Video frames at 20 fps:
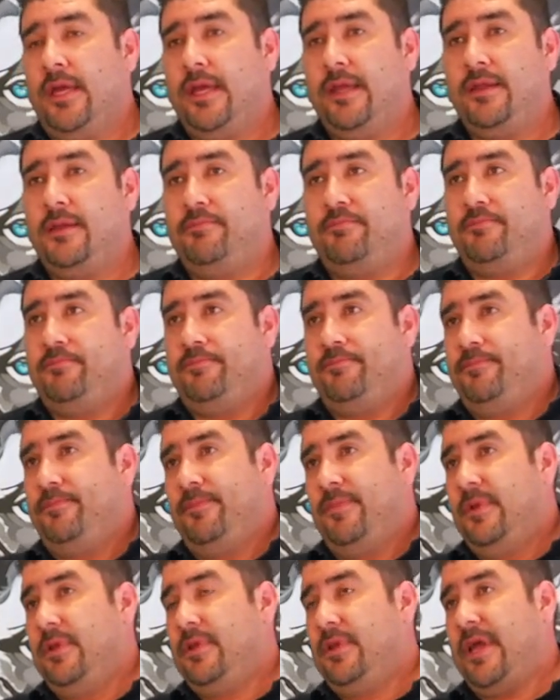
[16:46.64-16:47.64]
And
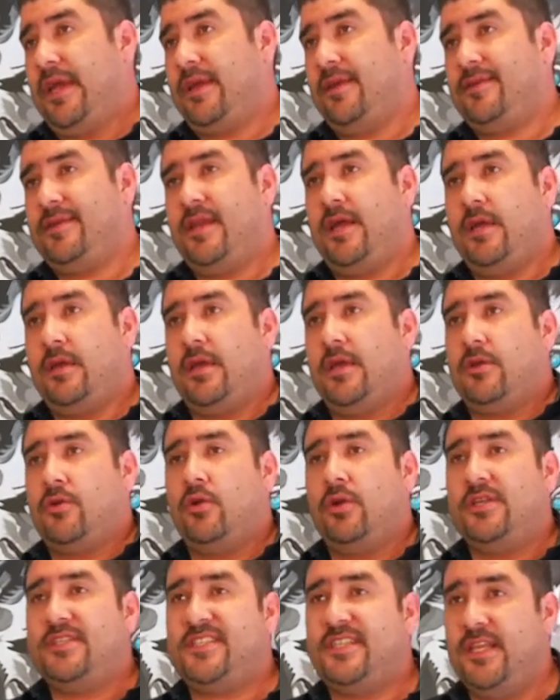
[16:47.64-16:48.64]
like I said, I
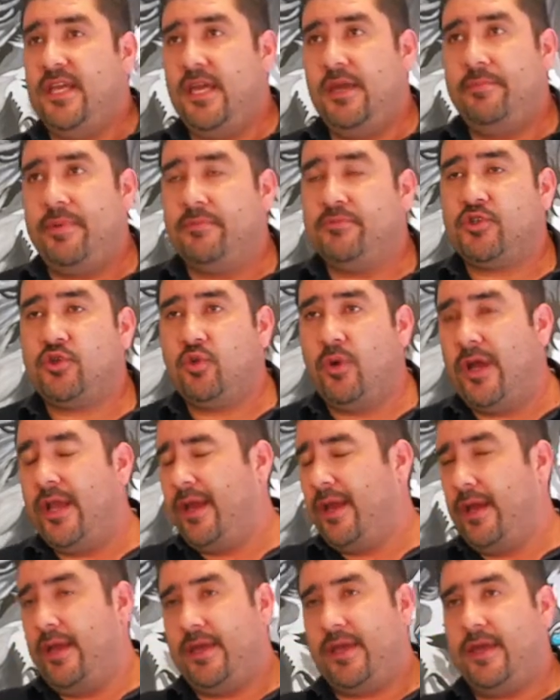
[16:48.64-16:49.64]
couldn't sleep, I'm
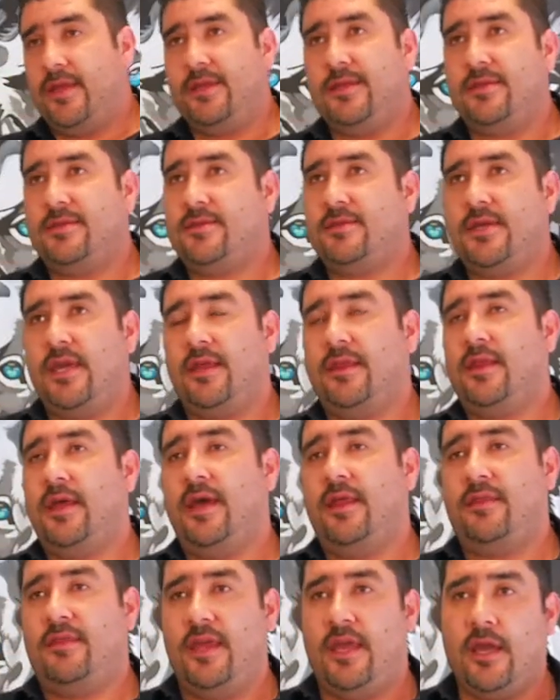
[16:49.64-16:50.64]
sweating, I can take
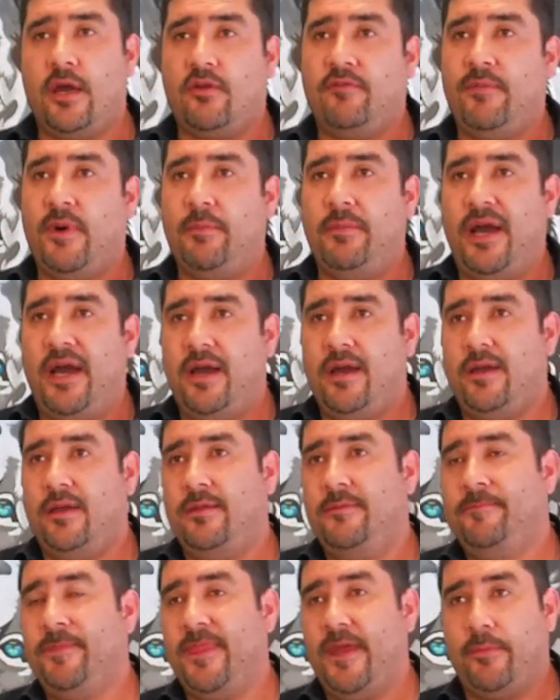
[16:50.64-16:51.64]
that thing out of my
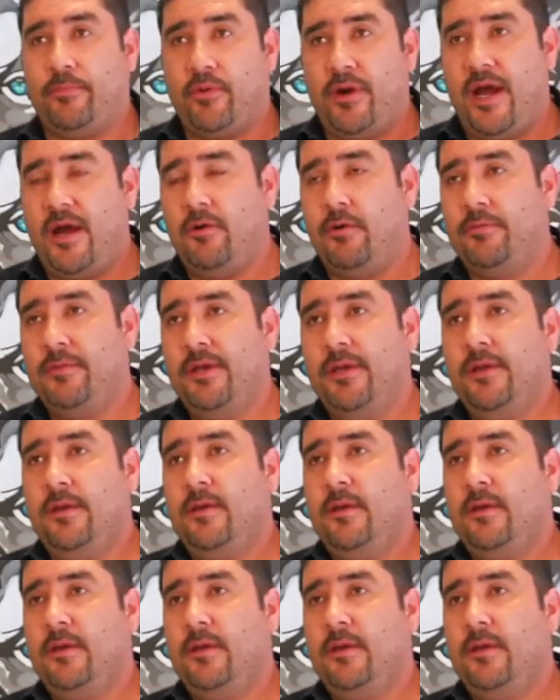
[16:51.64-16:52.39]
mind, that problem.